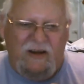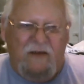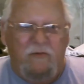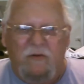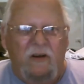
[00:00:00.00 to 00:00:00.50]

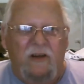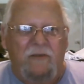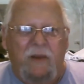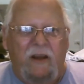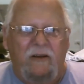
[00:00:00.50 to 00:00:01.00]
We'll get
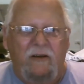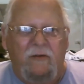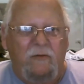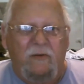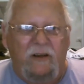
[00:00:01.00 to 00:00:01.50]
back to
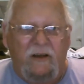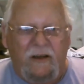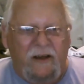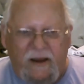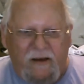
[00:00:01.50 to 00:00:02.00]
you within
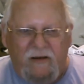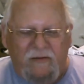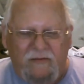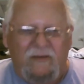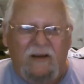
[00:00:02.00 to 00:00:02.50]
an hour,
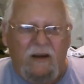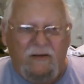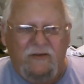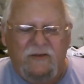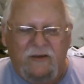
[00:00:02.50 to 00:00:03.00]

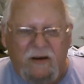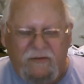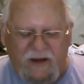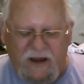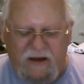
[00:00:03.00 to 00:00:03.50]
just
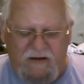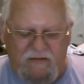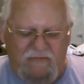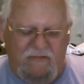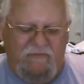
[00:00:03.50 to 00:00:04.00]
over an hour.
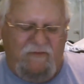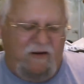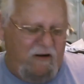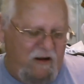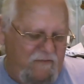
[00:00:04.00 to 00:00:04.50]

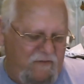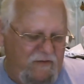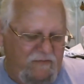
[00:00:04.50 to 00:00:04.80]
Fair enough.